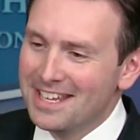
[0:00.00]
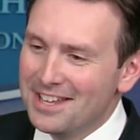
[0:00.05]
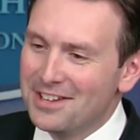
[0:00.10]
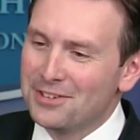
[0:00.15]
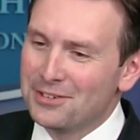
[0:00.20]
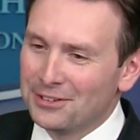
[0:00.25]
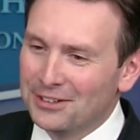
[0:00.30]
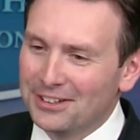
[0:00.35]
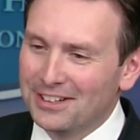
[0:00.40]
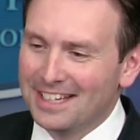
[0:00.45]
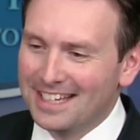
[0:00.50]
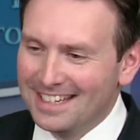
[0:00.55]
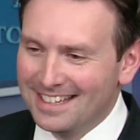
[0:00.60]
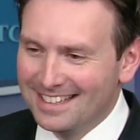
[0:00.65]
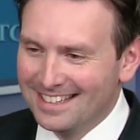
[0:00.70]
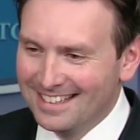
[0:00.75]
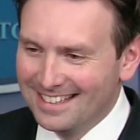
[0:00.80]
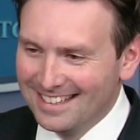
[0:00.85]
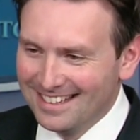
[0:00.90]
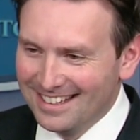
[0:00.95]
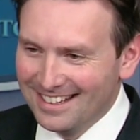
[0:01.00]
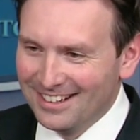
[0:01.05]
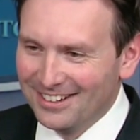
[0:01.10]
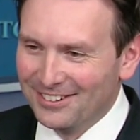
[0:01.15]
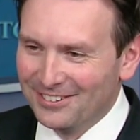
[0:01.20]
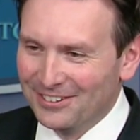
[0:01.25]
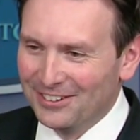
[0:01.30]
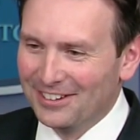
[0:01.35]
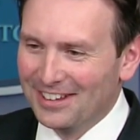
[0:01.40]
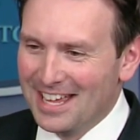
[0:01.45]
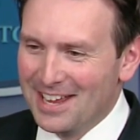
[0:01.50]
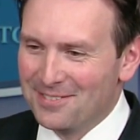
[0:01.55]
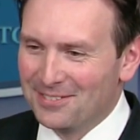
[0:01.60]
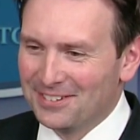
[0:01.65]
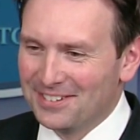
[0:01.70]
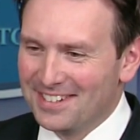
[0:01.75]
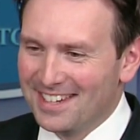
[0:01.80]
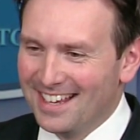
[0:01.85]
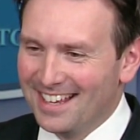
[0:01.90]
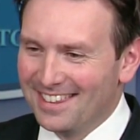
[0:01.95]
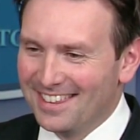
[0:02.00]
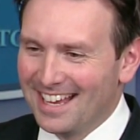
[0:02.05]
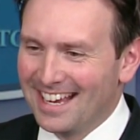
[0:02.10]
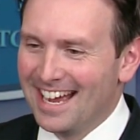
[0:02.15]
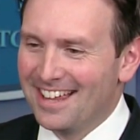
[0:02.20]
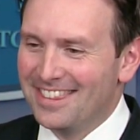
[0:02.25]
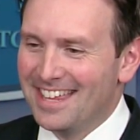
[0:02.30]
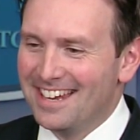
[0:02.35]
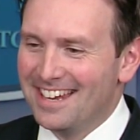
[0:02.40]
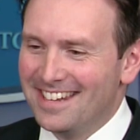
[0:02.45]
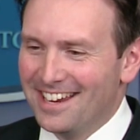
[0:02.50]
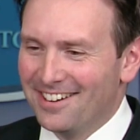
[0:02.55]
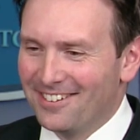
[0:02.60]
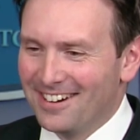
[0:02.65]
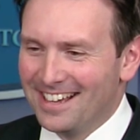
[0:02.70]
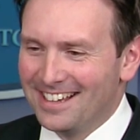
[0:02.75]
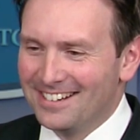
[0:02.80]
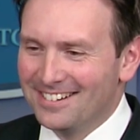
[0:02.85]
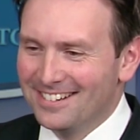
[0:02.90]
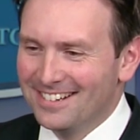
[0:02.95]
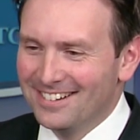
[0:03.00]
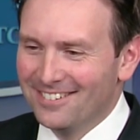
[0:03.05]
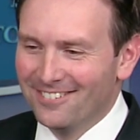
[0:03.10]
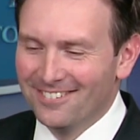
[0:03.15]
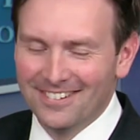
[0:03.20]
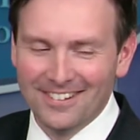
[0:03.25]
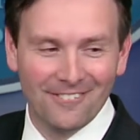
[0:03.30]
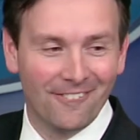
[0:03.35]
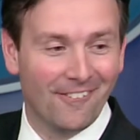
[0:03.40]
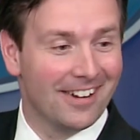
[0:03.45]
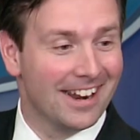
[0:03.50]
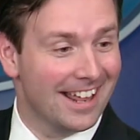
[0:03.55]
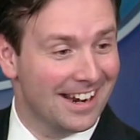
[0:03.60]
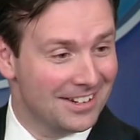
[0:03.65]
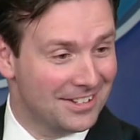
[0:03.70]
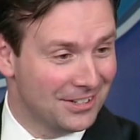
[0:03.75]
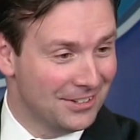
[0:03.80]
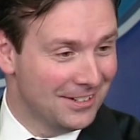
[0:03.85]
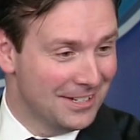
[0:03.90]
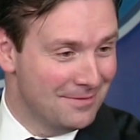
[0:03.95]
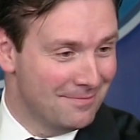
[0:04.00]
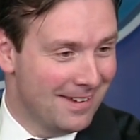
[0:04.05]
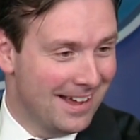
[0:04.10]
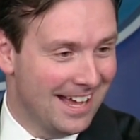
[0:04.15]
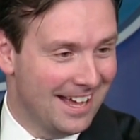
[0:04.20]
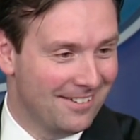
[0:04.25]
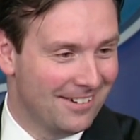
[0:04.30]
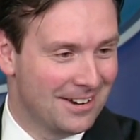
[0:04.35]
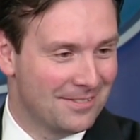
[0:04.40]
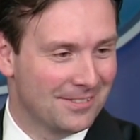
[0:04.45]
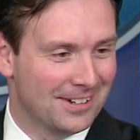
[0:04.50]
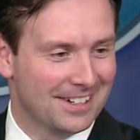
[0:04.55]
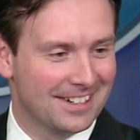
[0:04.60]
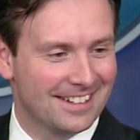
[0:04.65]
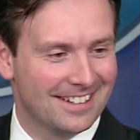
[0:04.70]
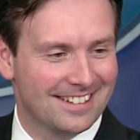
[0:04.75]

is really, really April 10th. I got date right. One out of two isn't bad, right, Mark?